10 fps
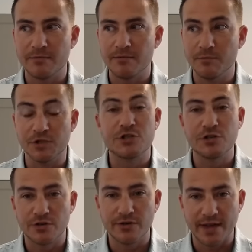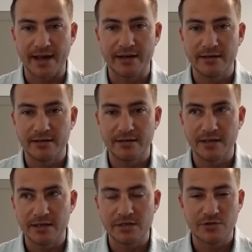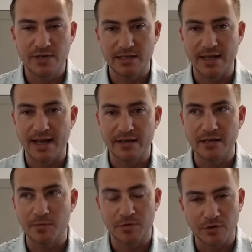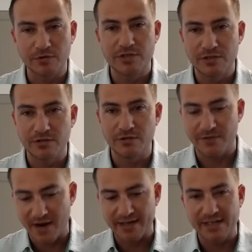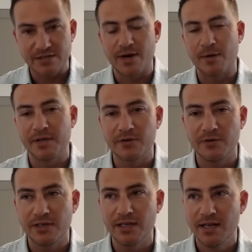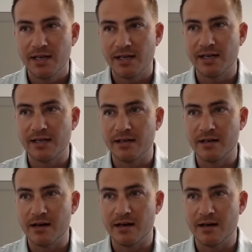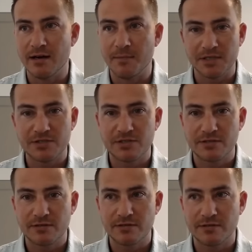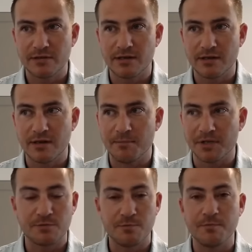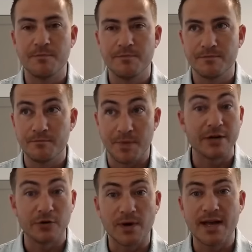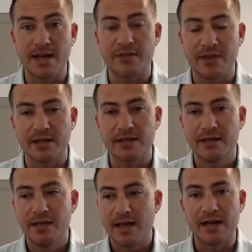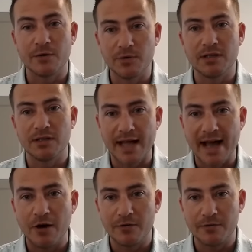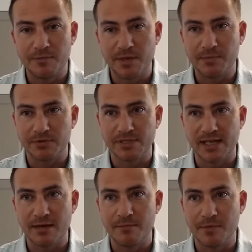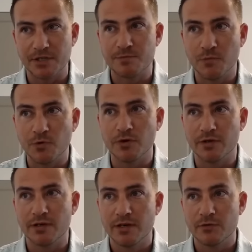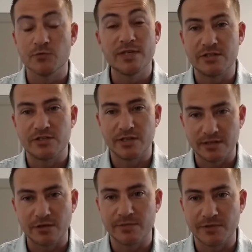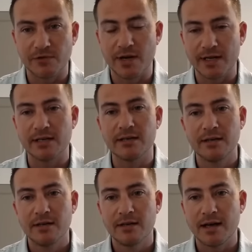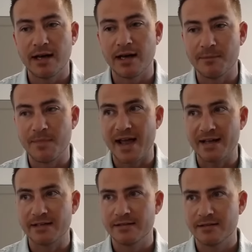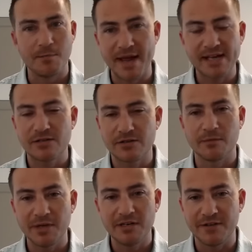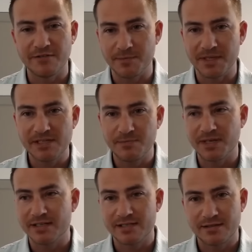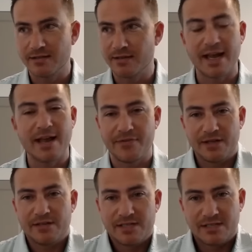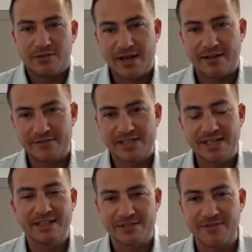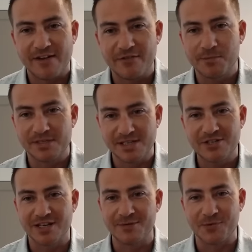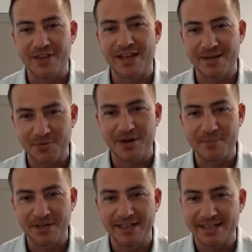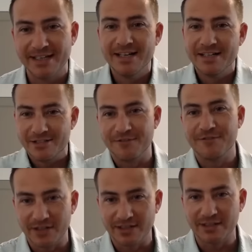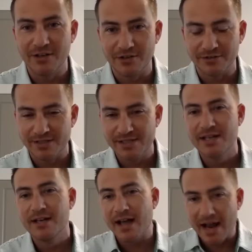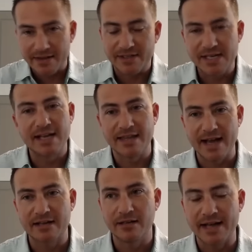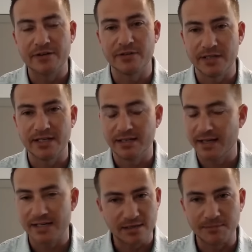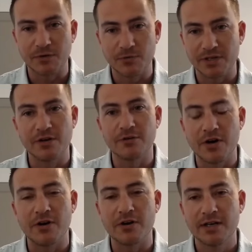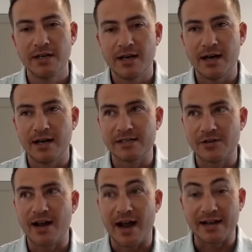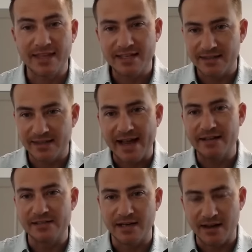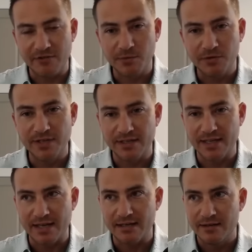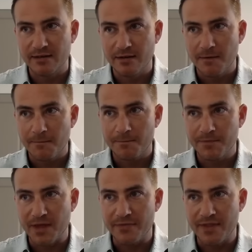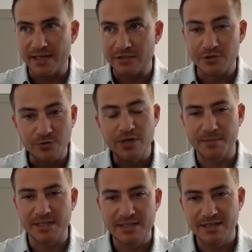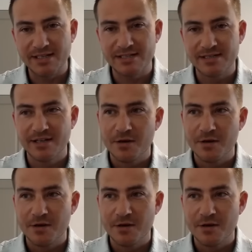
mature that industry and that approach to finance around Bitcoin in a much better way, I think. And it will allow people to get much more reach in terms of credit. And the banks are going to benefit from this because, again, they still sit in this favored position where they can print money to fund loans and then take that collateral in case something were to go wrong. So I think that is inevitable that they do come into this,